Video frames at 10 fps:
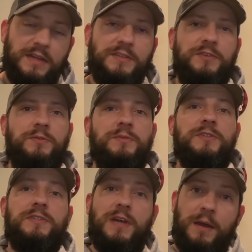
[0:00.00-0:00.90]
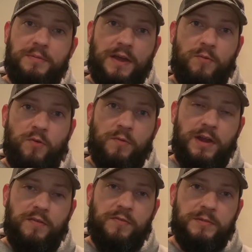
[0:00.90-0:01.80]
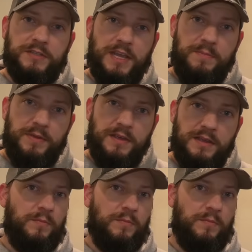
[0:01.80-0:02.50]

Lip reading: to stop that warm air from escaping.